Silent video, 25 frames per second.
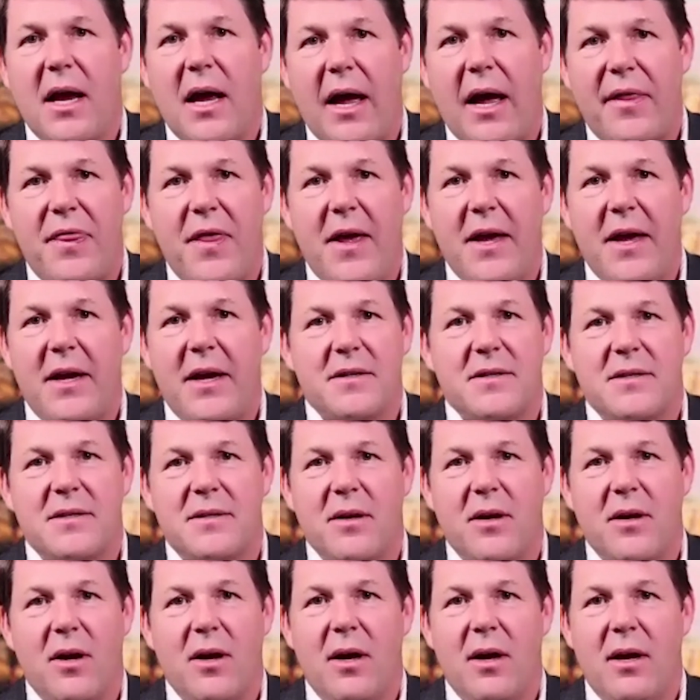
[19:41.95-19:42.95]
I think it's
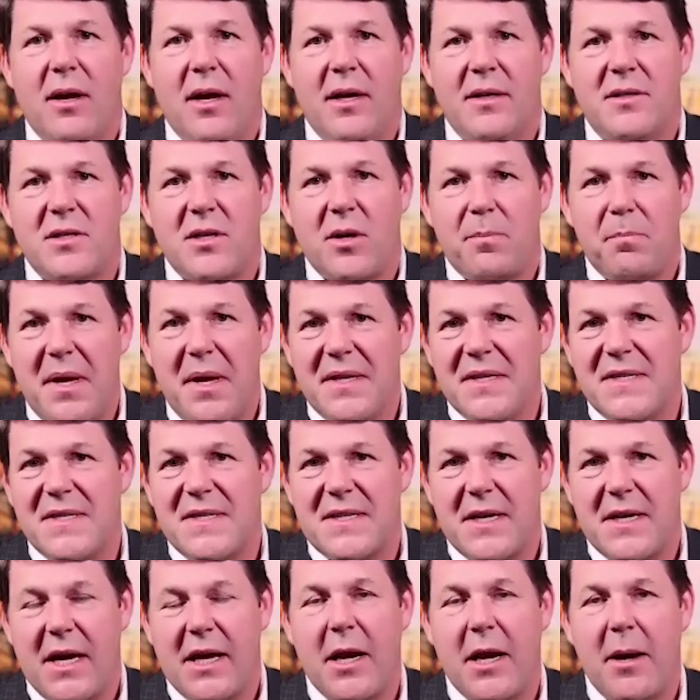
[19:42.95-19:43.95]
been
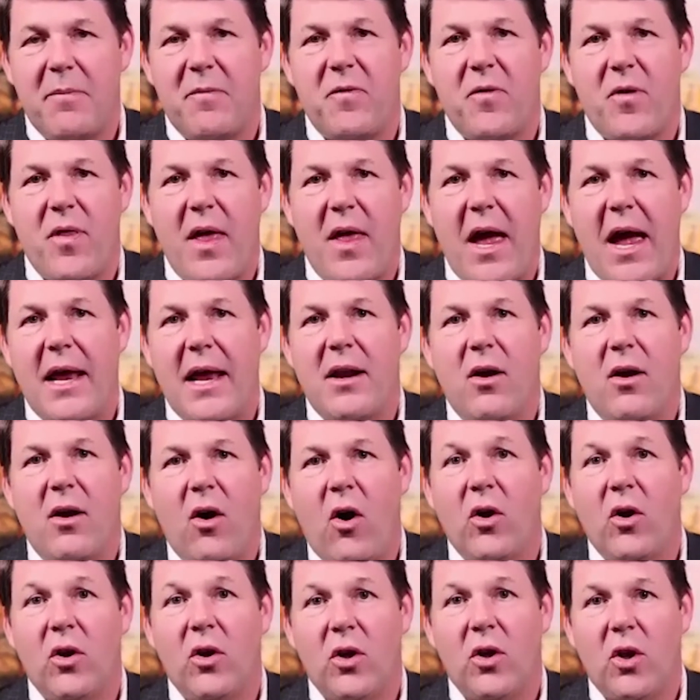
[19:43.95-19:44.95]
set up for that
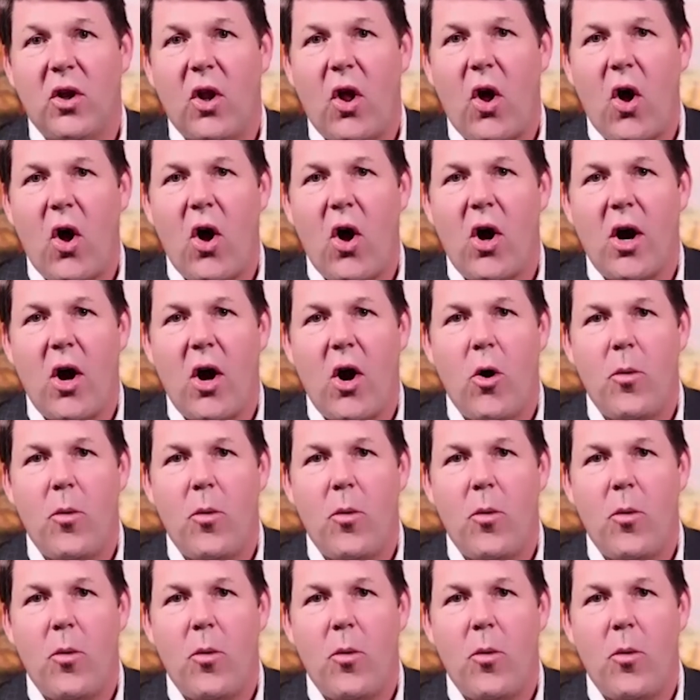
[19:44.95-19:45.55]
all along.